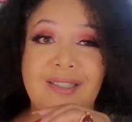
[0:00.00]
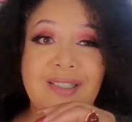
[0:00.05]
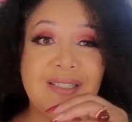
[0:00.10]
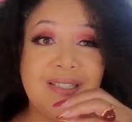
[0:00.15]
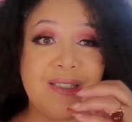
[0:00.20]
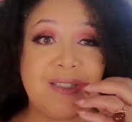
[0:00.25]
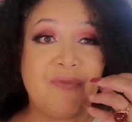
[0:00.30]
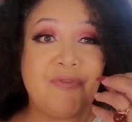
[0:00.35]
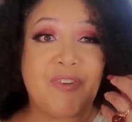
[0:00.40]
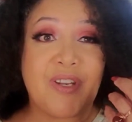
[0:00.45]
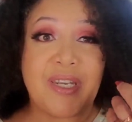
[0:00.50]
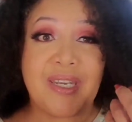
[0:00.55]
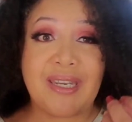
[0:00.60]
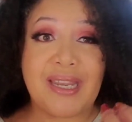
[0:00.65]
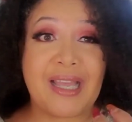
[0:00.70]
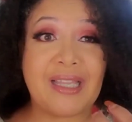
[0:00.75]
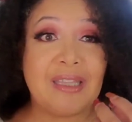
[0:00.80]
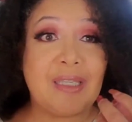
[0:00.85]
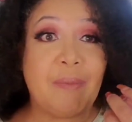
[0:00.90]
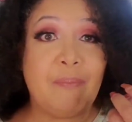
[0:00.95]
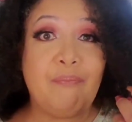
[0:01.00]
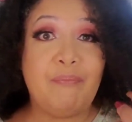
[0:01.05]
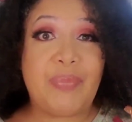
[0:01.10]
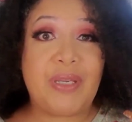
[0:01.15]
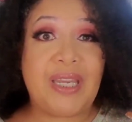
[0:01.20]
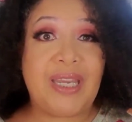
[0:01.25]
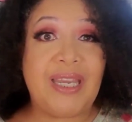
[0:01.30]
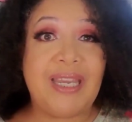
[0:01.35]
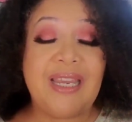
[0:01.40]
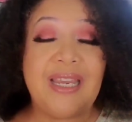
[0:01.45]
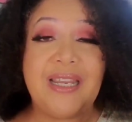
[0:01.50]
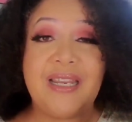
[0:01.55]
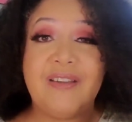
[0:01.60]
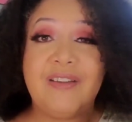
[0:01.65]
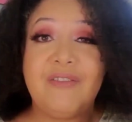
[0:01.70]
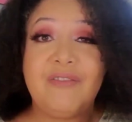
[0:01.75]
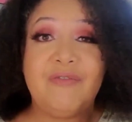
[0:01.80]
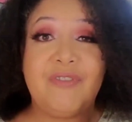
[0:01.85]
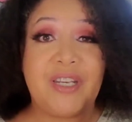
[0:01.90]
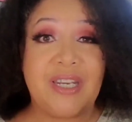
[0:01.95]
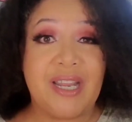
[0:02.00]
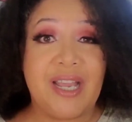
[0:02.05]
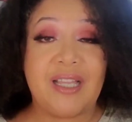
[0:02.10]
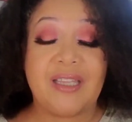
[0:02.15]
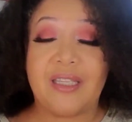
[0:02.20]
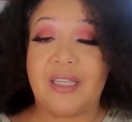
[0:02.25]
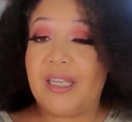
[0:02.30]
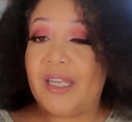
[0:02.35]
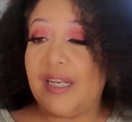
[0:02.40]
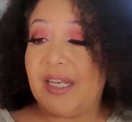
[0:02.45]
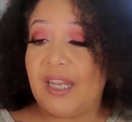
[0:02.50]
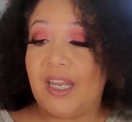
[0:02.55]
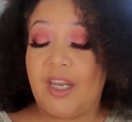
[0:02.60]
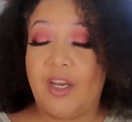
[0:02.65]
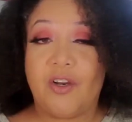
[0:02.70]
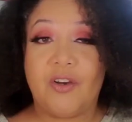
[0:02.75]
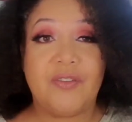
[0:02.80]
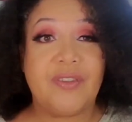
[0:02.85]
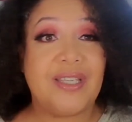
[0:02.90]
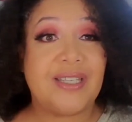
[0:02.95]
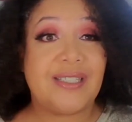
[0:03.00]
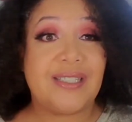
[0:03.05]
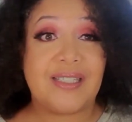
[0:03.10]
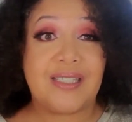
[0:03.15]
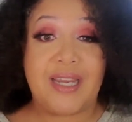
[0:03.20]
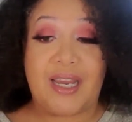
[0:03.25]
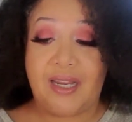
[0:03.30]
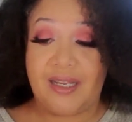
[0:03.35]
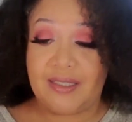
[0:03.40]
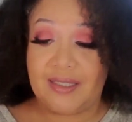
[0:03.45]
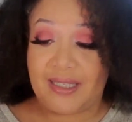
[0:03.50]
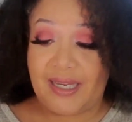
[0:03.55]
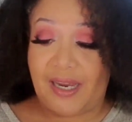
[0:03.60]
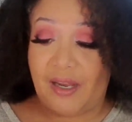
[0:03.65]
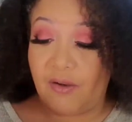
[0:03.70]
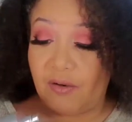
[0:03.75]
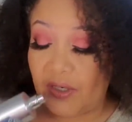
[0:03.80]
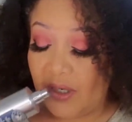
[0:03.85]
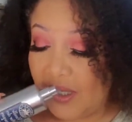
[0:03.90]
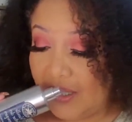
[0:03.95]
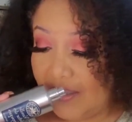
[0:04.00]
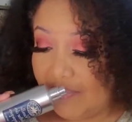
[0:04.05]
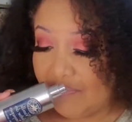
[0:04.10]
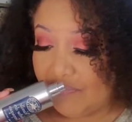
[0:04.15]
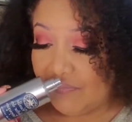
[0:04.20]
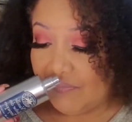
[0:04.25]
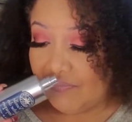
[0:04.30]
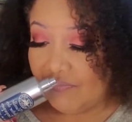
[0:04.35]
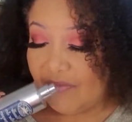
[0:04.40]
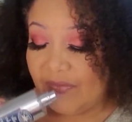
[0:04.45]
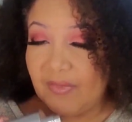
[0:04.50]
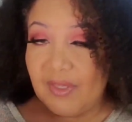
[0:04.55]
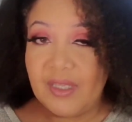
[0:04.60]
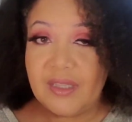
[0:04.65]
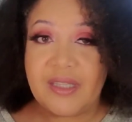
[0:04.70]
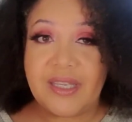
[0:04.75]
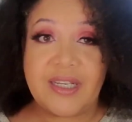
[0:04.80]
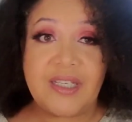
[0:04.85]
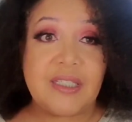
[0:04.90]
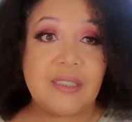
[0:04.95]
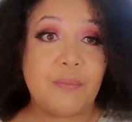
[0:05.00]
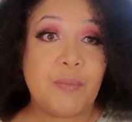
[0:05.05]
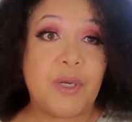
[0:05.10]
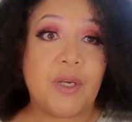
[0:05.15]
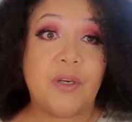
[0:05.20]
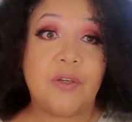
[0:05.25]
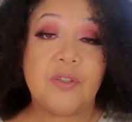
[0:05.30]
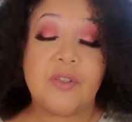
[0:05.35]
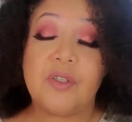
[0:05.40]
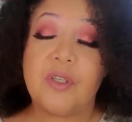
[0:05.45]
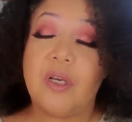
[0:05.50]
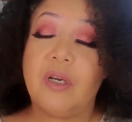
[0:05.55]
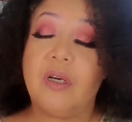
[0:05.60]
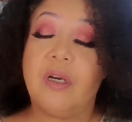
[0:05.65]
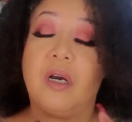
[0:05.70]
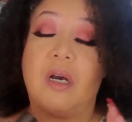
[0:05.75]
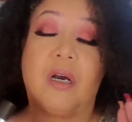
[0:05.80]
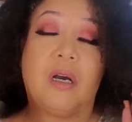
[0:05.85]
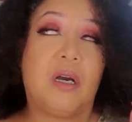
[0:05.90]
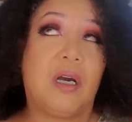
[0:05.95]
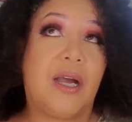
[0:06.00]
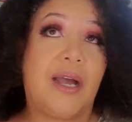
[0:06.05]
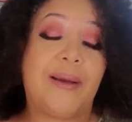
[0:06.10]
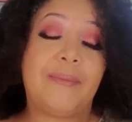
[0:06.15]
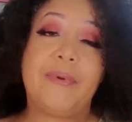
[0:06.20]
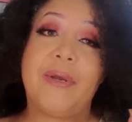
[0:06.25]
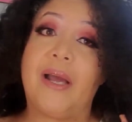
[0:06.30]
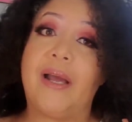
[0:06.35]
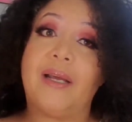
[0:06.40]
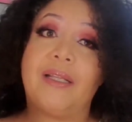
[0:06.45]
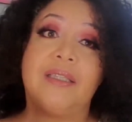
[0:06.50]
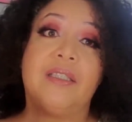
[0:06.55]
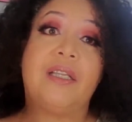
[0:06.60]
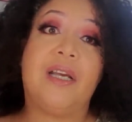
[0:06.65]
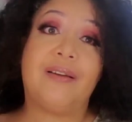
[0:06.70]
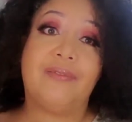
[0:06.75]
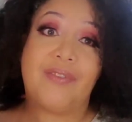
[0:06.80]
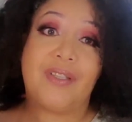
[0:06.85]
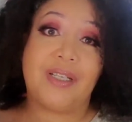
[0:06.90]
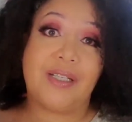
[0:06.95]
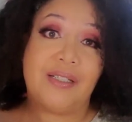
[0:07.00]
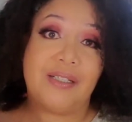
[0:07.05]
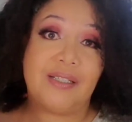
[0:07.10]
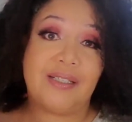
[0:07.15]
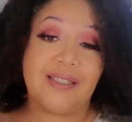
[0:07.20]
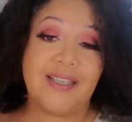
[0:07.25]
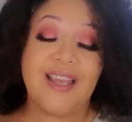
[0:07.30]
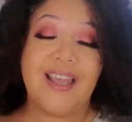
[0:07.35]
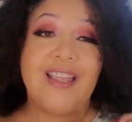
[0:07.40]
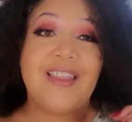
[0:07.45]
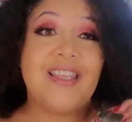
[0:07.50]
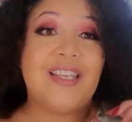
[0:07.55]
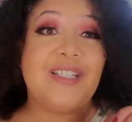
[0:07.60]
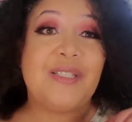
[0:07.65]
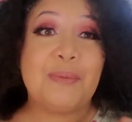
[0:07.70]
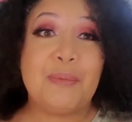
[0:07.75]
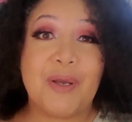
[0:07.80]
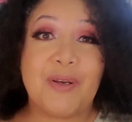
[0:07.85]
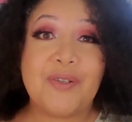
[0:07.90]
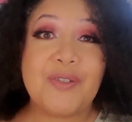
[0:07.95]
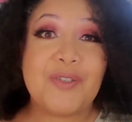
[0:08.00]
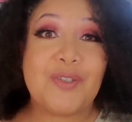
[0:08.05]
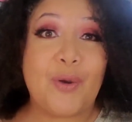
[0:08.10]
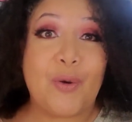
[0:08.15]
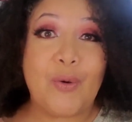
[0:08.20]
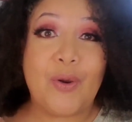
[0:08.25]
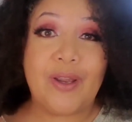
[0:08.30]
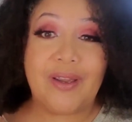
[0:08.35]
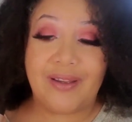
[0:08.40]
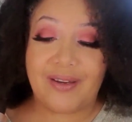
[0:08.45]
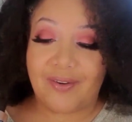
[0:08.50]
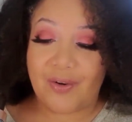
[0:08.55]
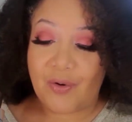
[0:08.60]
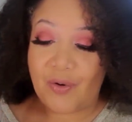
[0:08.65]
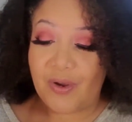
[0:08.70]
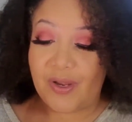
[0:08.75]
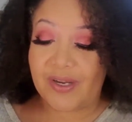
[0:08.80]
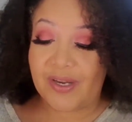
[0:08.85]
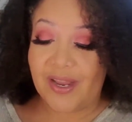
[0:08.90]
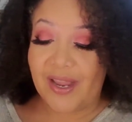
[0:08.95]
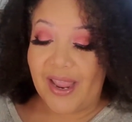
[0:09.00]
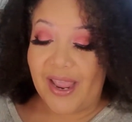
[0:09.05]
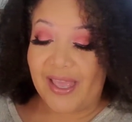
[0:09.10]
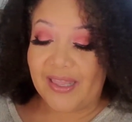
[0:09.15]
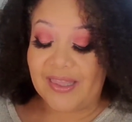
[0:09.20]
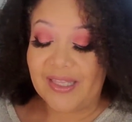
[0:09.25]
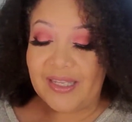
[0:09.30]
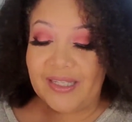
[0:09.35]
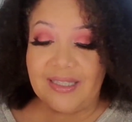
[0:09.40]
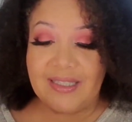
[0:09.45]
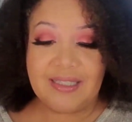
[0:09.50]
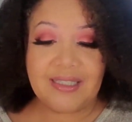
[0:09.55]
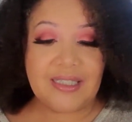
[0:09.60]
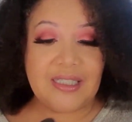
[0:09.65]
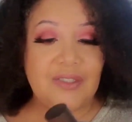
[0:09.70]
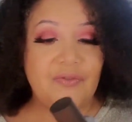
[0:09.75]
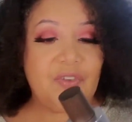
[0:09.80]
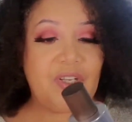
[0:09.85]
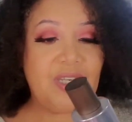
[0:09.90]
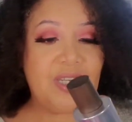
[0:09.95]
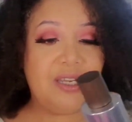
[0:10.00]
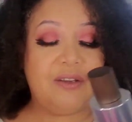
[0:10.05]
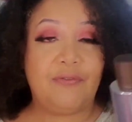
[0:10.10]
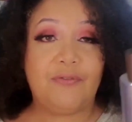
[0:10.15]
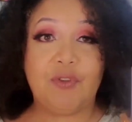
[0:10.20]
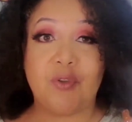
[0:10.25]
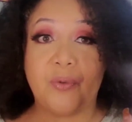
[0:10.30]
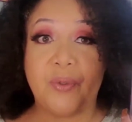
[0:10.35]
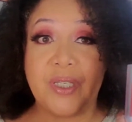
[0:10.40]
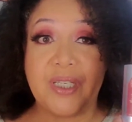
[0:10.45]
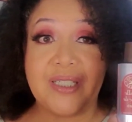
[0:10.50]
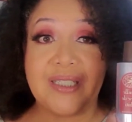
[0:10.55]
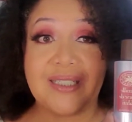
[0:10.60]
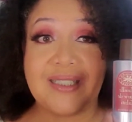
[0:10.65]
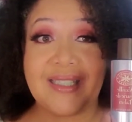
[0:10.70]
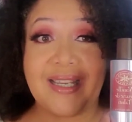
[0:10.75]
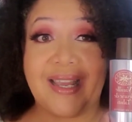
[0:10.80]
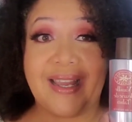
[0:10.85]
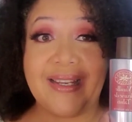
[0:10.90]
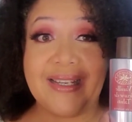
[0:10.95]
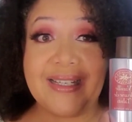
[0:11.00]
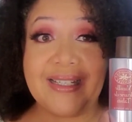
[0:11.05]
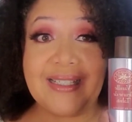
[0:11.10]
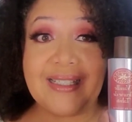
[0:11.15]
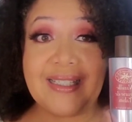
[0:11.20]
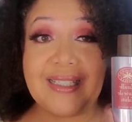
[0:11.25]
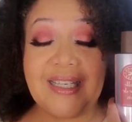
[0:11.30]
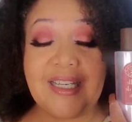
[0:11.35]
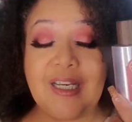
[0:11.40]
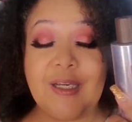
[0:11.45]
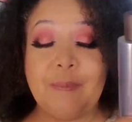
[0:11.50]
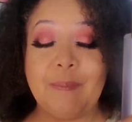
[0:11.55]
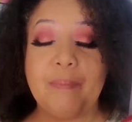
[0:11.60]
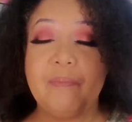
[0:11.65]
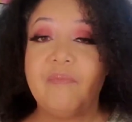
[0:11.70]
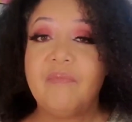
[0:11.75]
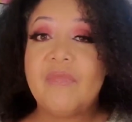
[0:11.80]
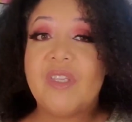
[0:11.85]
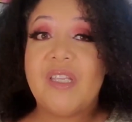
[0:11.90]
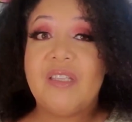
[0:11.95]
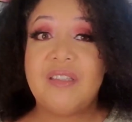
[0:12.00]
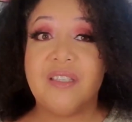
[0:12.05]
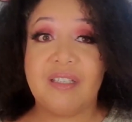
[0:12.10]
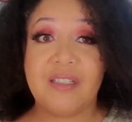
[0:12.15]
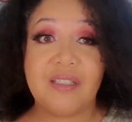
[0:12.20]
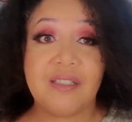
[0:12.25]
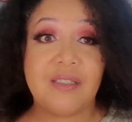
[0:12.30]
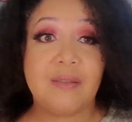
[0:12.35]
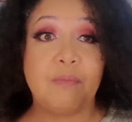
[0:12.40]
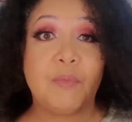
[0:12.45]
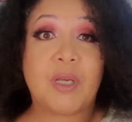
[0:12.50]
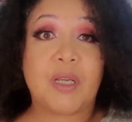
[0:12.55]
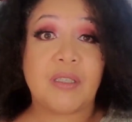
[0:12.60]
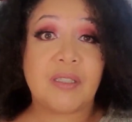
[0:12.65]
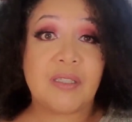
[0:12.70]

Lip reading: just vanilla bean vanilla in here that stands out. They smell, oh, I love these. They smell so good on. And then this is Vanille Fleurie de Tahiti. This,